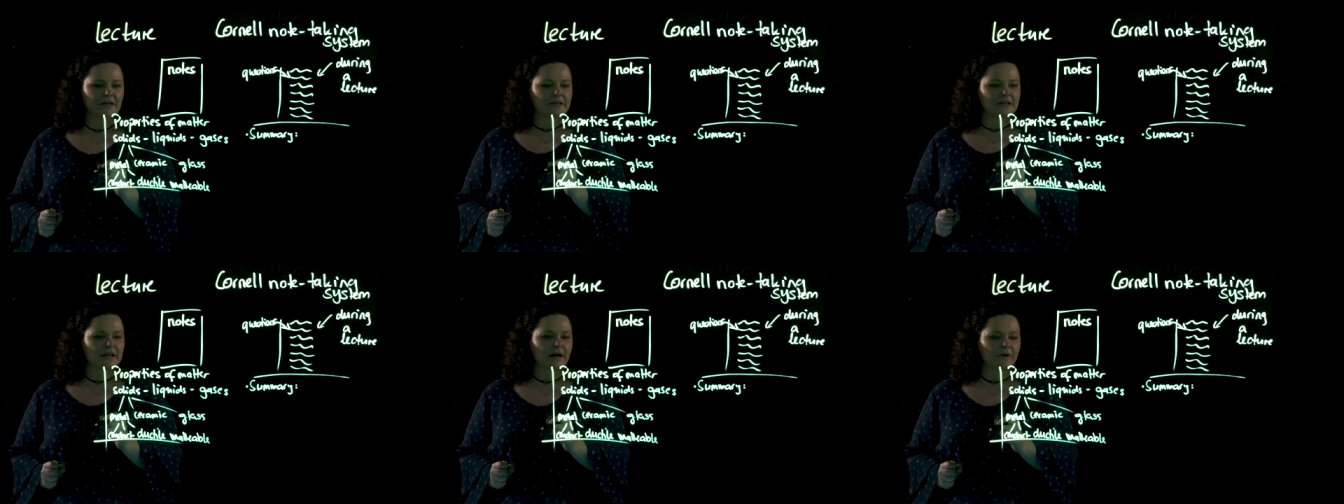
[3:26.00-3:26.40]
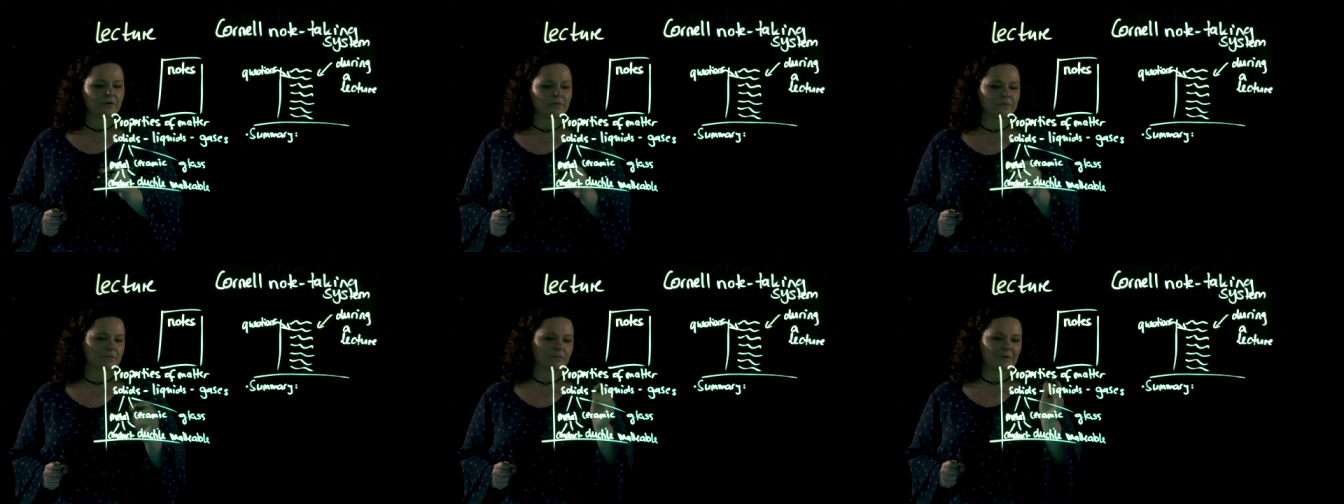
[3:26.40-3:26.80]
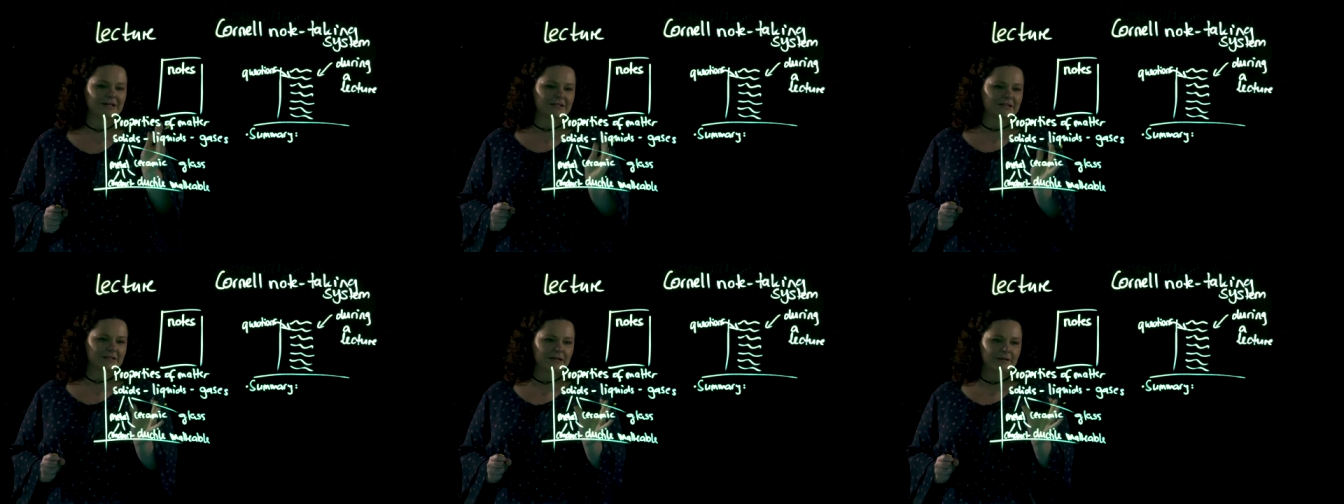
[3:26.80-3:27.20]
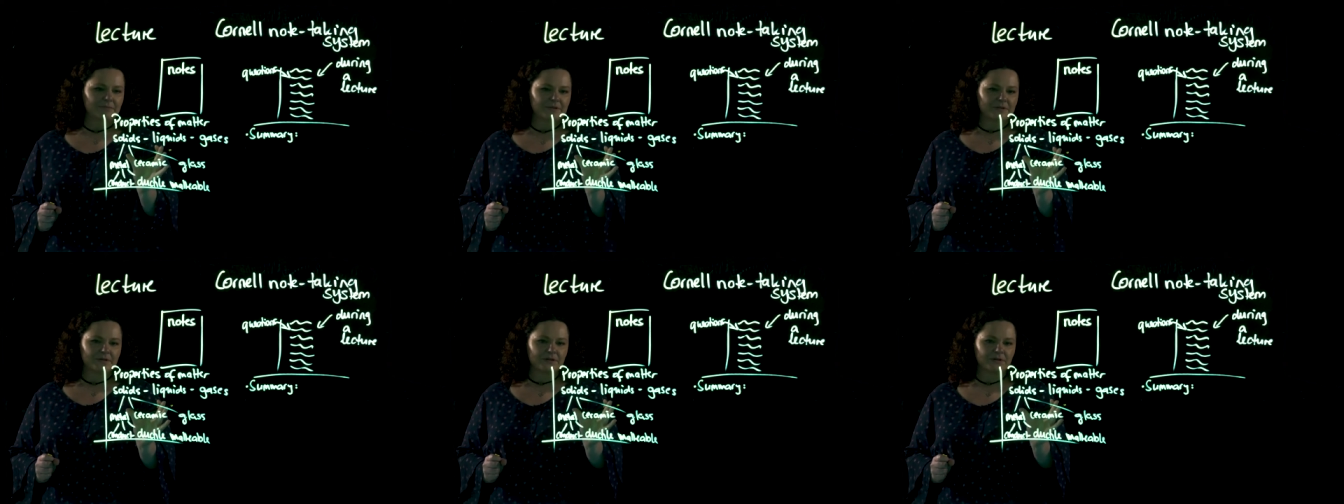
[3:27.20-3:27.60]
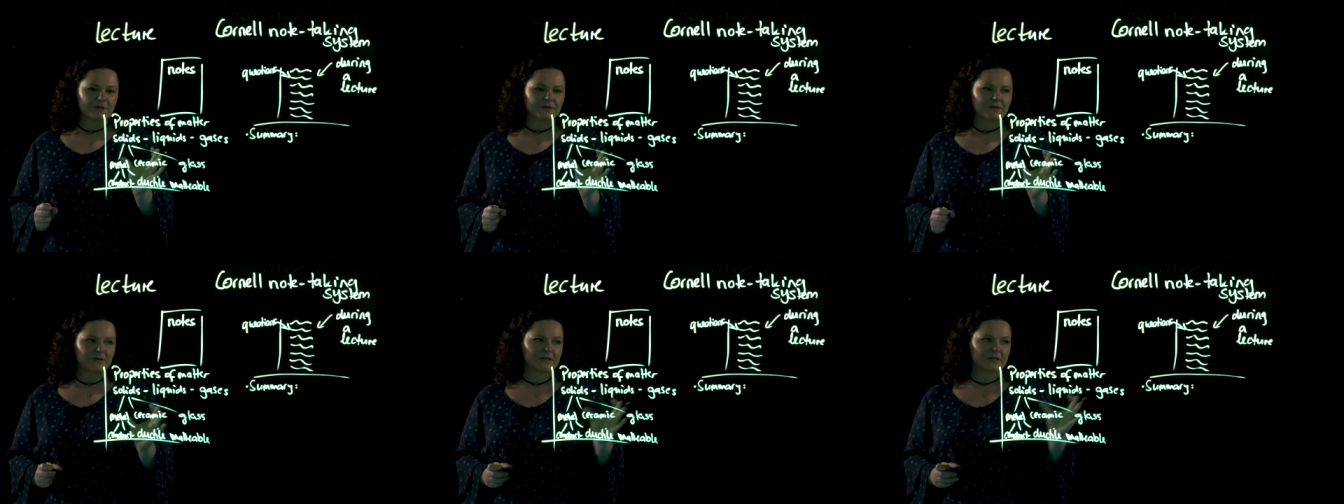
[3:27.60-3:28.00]
Now, when it comes
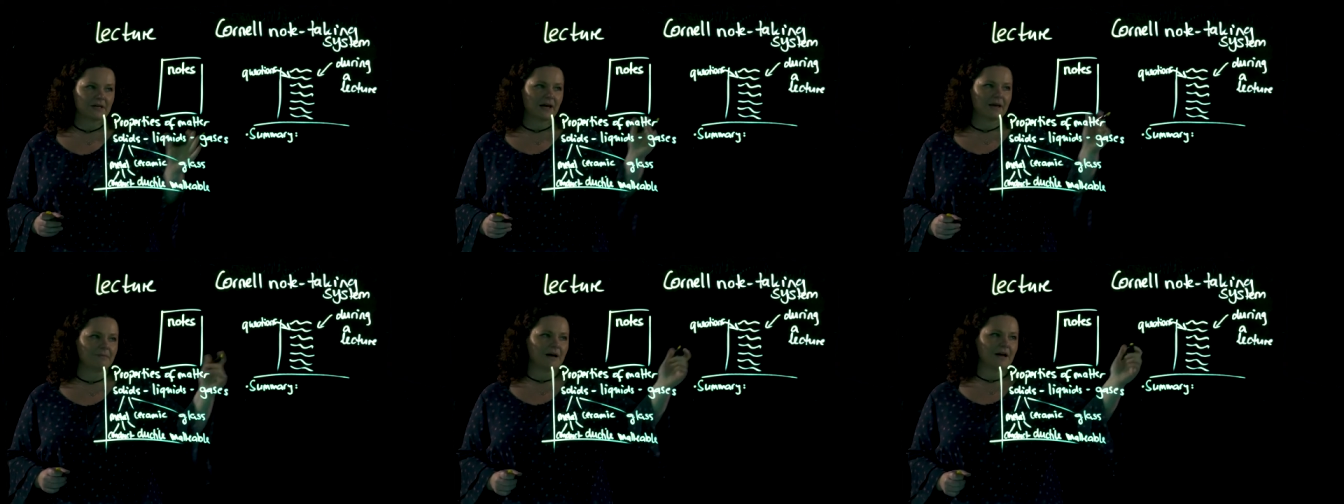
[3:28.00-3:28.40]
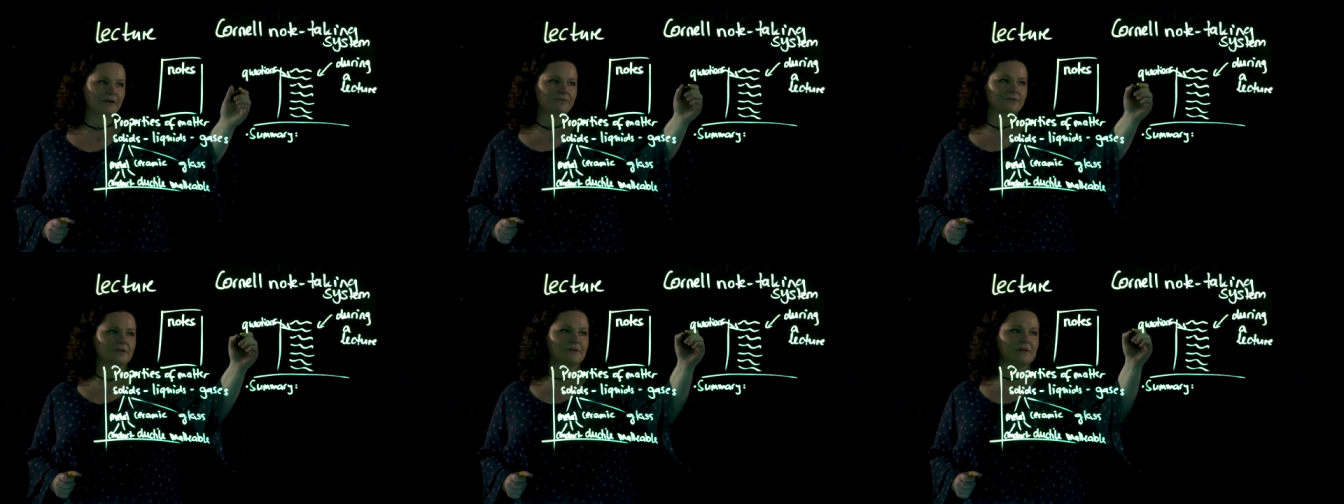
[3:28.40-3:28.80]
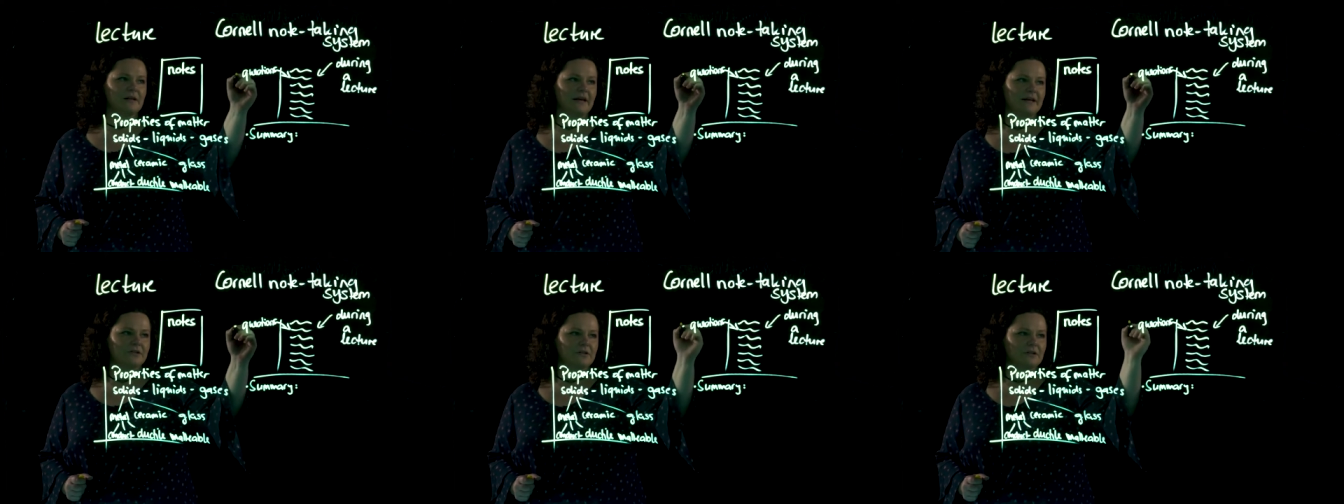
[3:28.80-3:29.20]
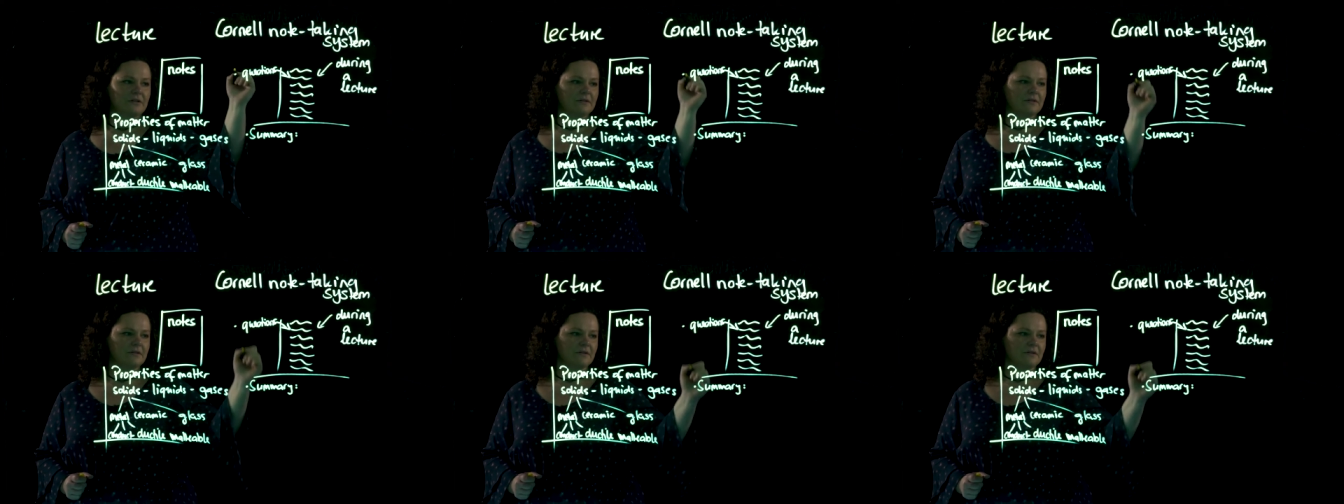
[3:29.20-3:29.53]
to the time after the lecture,